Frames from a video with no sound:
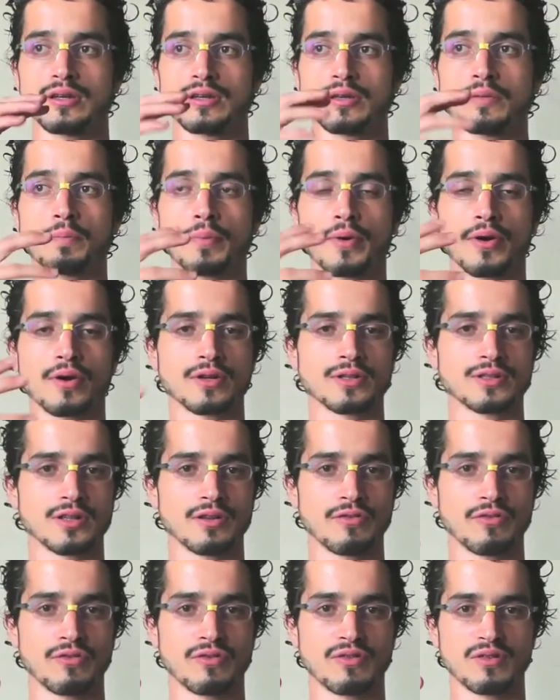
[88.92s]

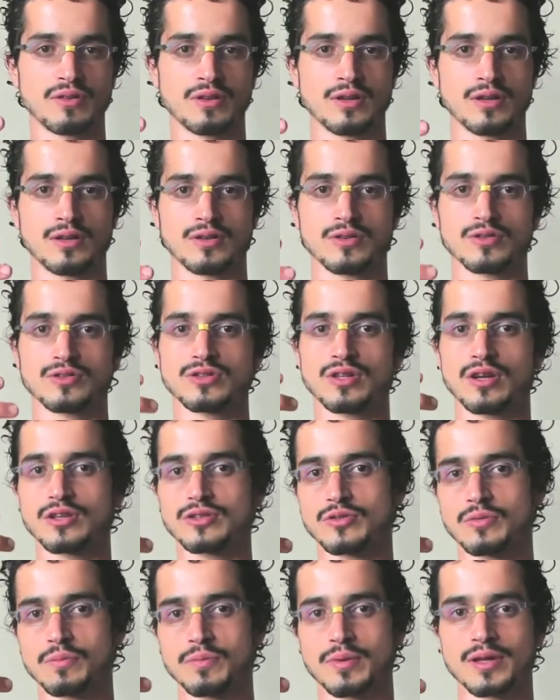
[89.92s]
imperative. You
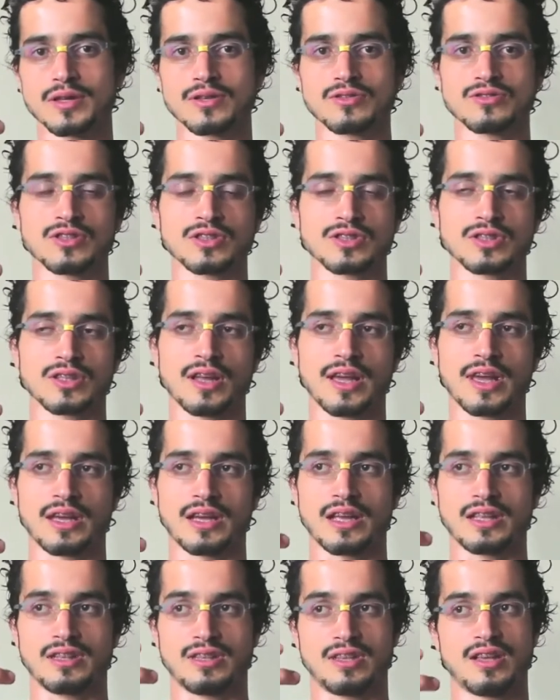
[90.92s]
start to be just
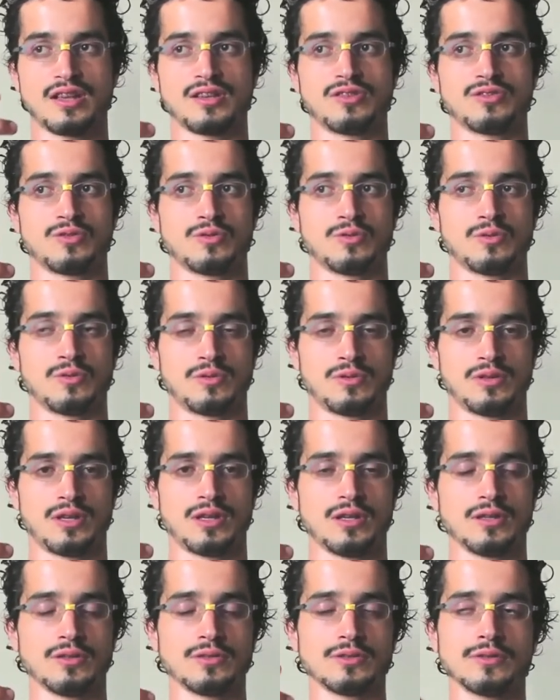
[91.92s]
like, I need to
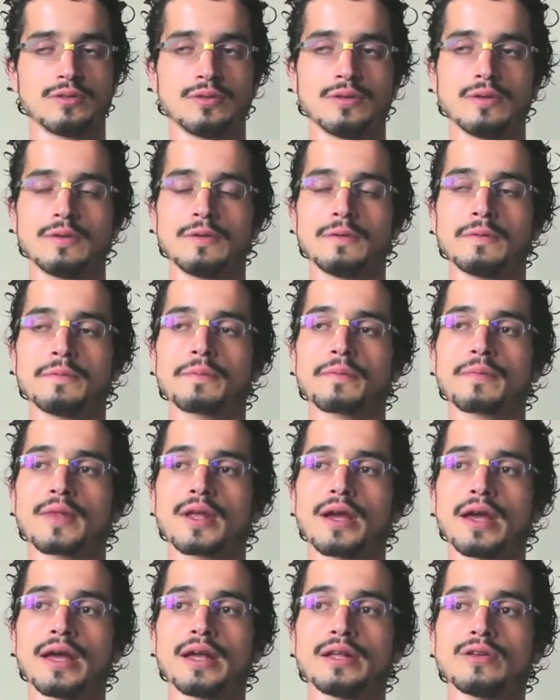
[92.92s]
eat.
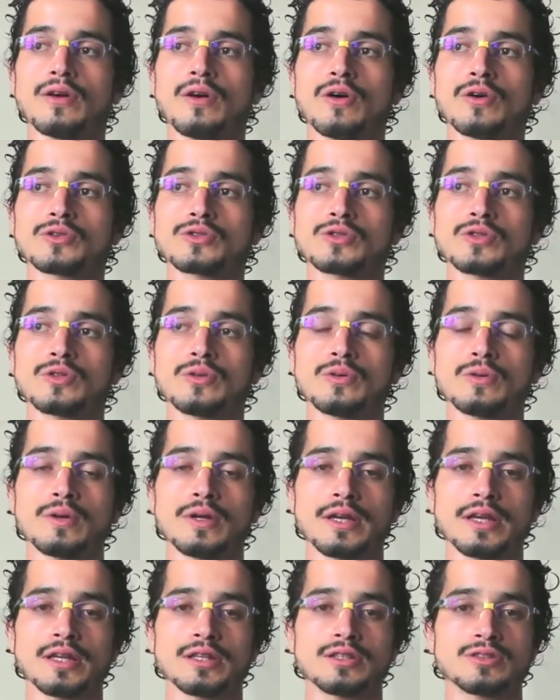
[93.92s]
And also,
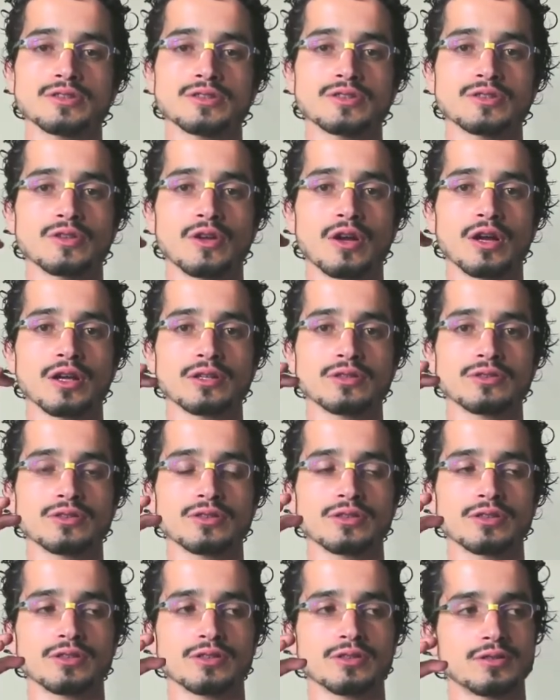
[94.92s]
it's not
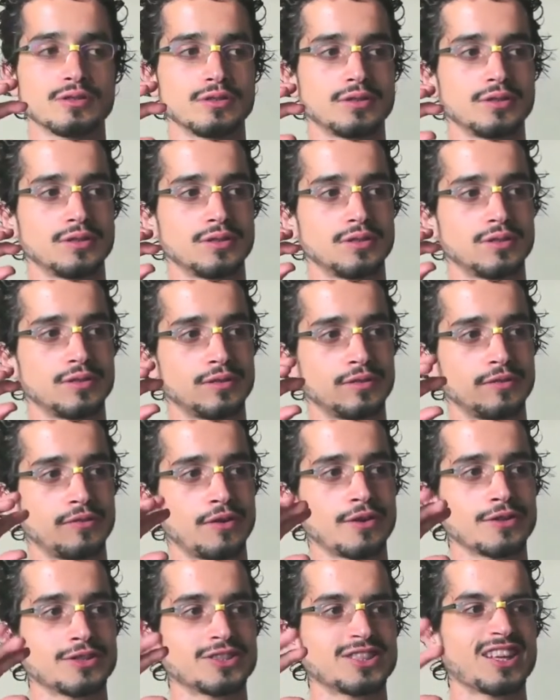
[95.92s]

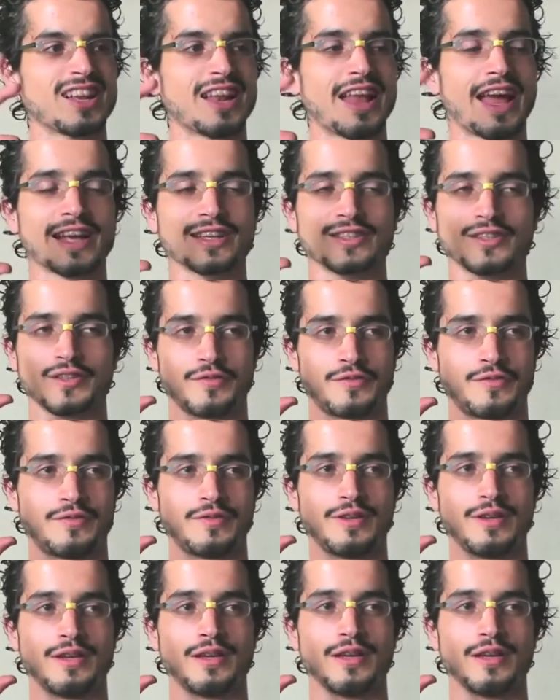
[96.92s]
very selective.